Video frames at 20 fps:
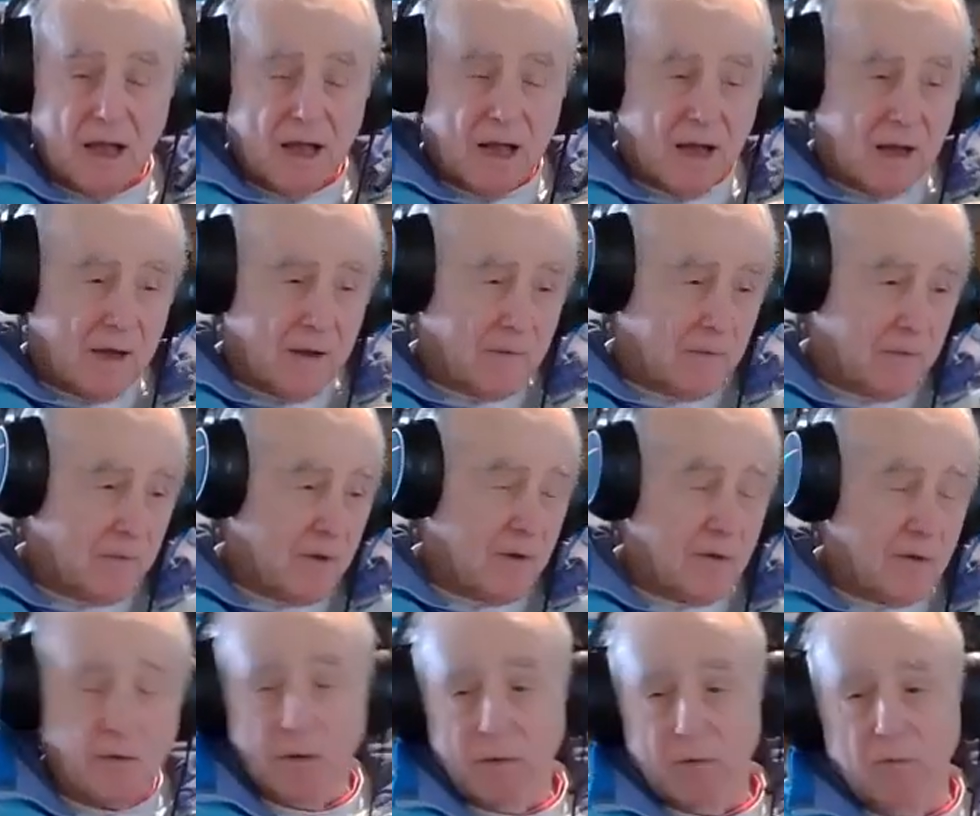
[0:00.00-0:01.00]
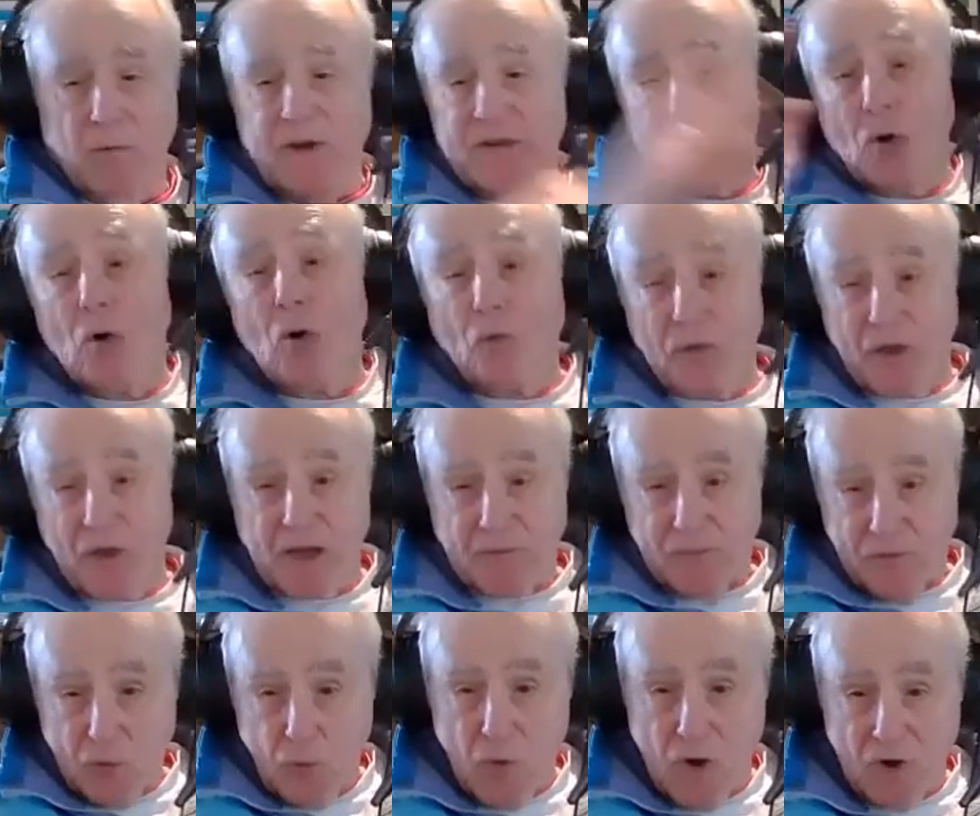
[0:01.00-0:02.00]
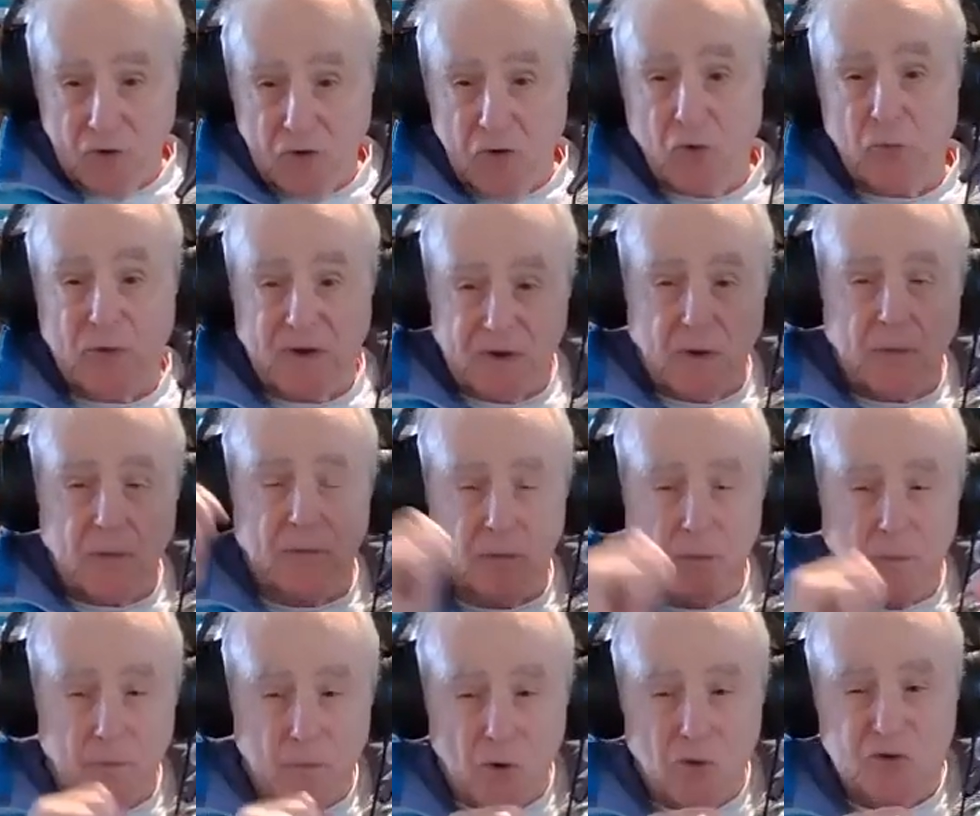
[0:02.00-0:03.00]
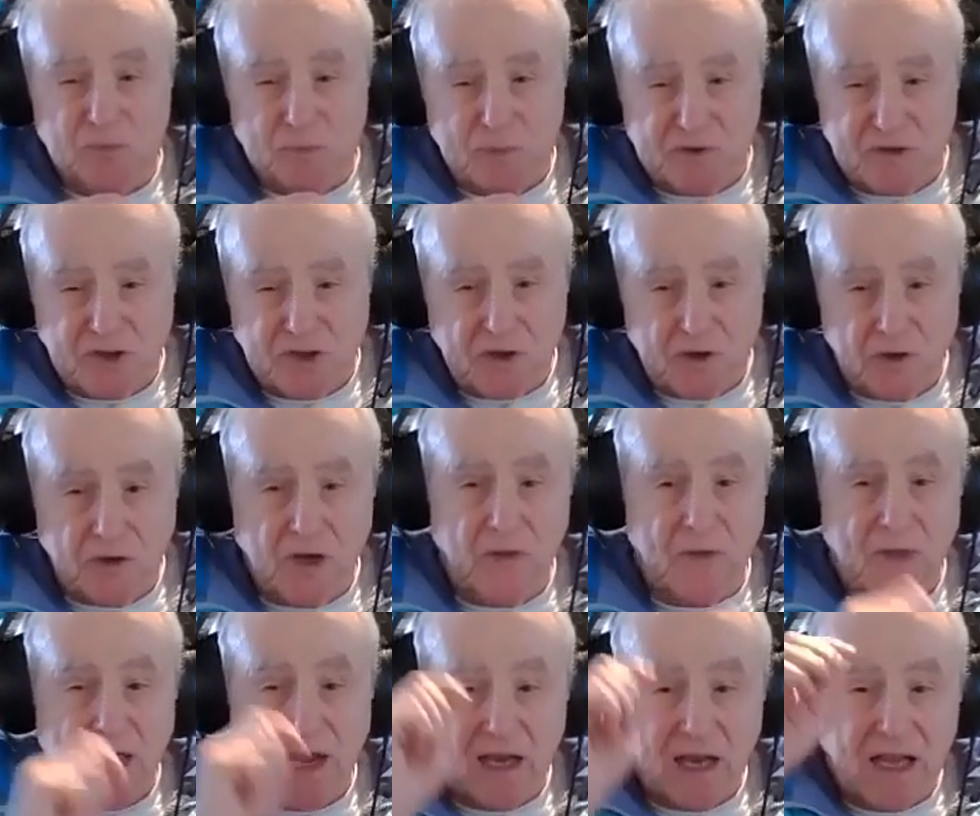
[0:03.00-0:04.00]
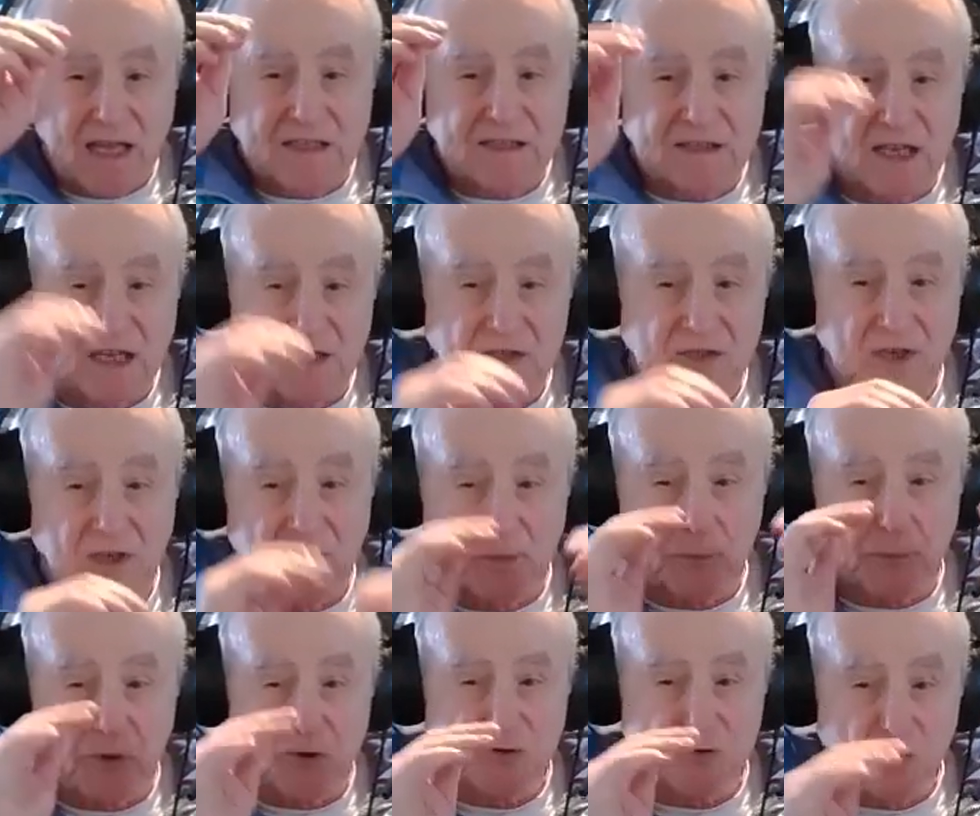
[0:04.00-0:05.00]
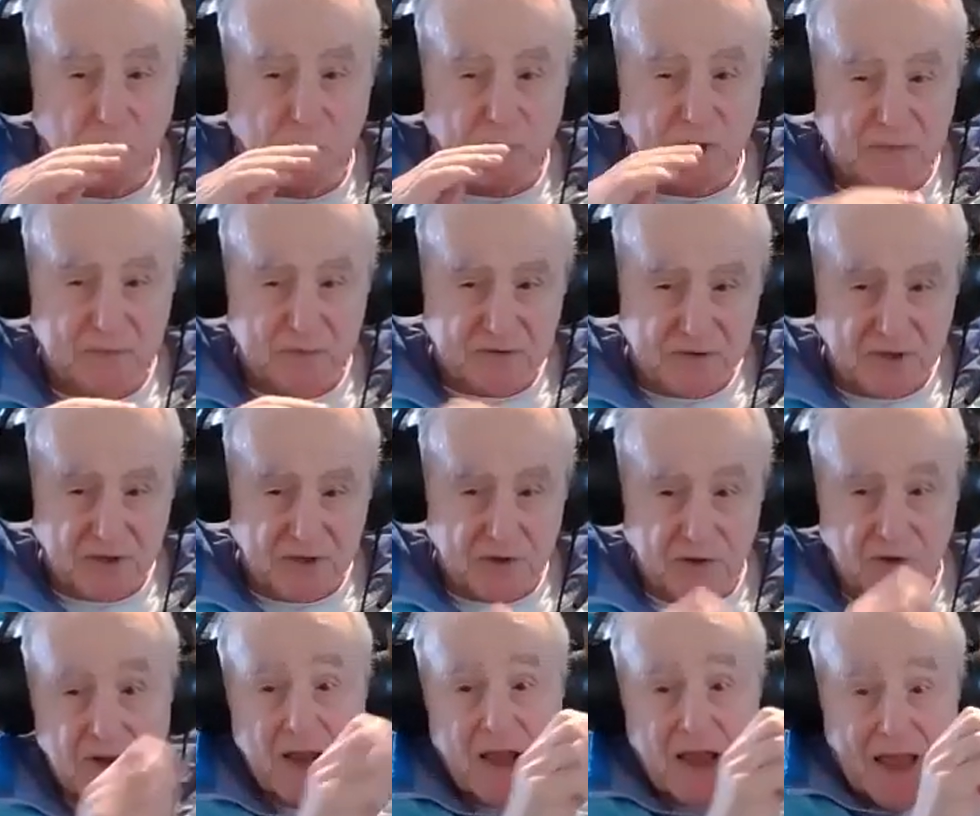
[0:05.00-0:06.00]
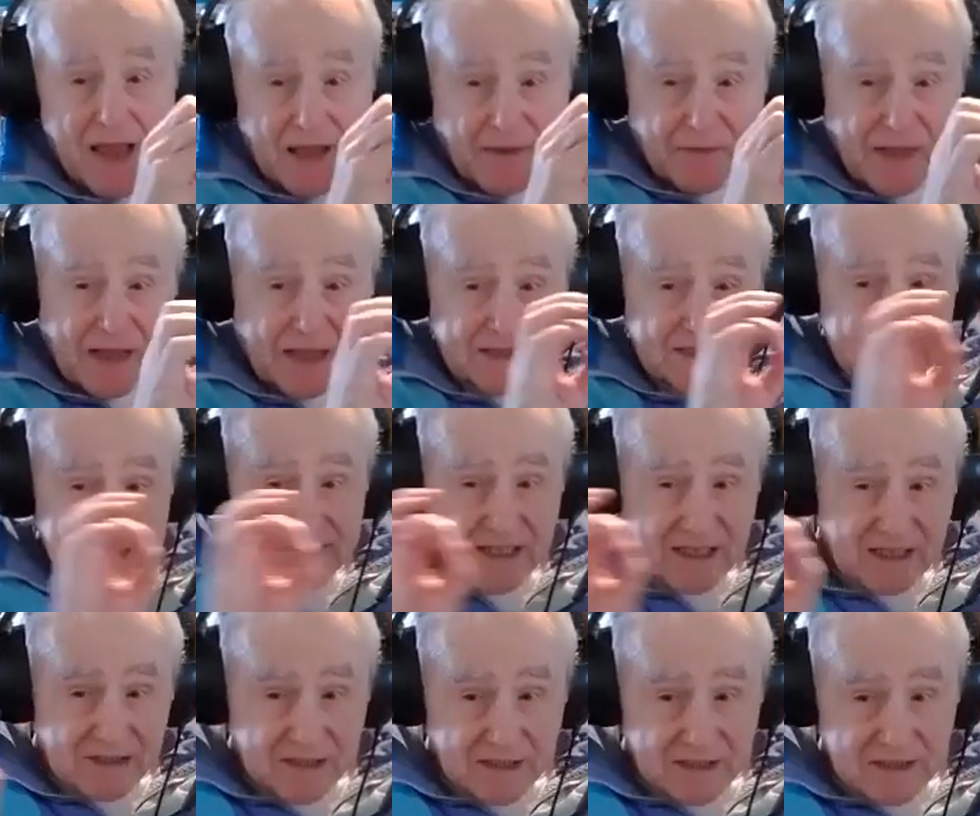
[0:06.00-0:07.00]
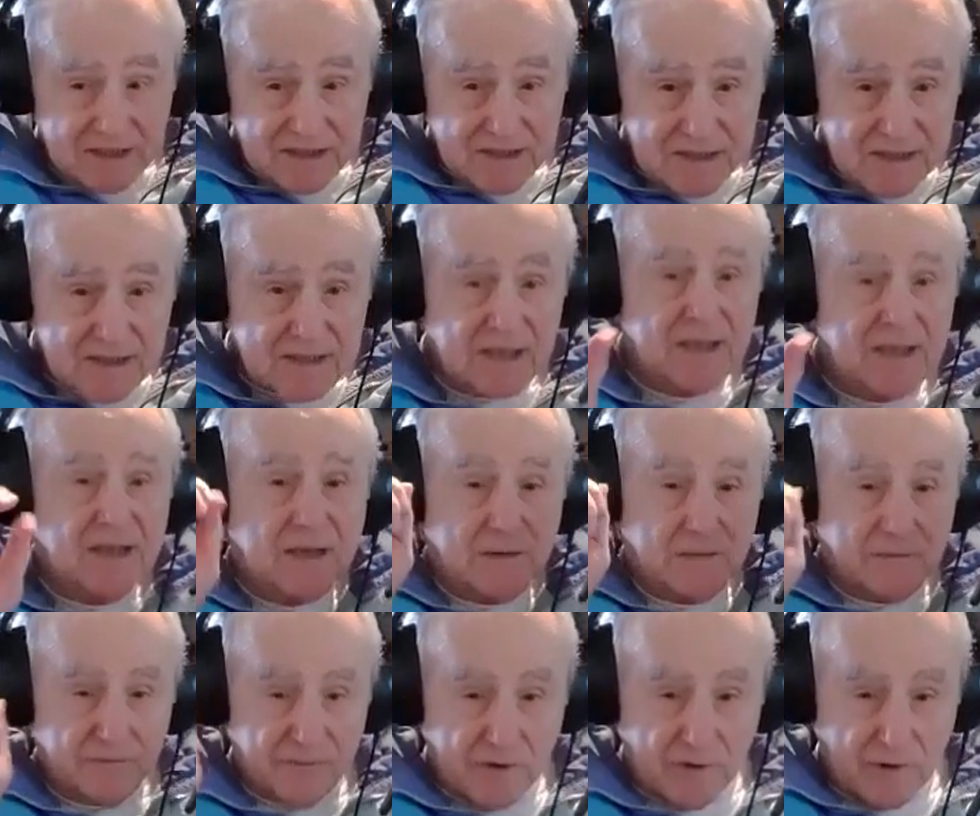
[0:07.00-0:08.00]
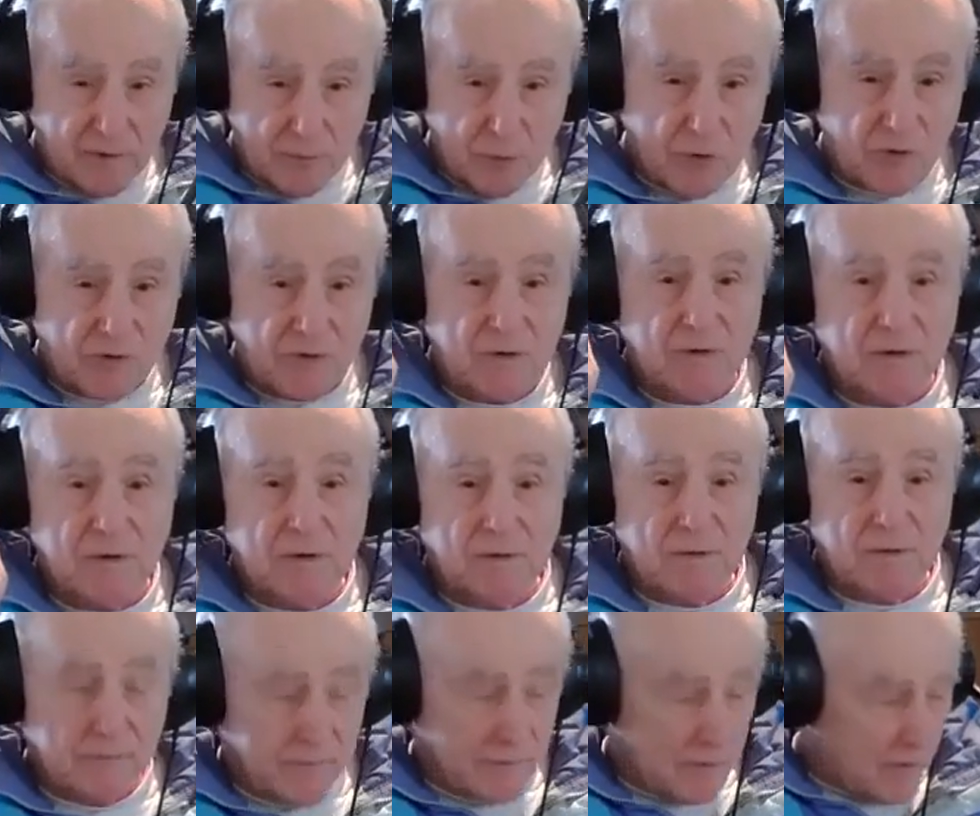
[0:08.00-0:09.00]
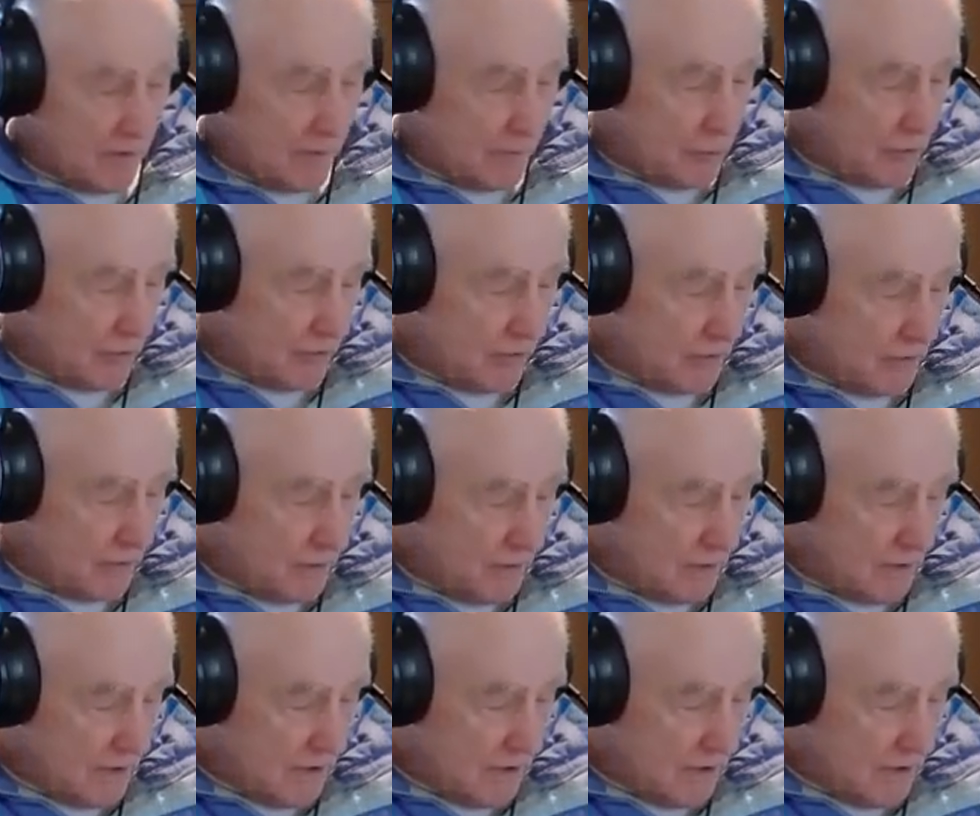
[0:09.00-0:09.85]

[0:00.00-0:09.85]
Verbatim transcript: Um, uh, read the whole thing if you want to, but the, most particularly that last section on the personal peace procedure and that sentence, very mm-hmm. important, very important.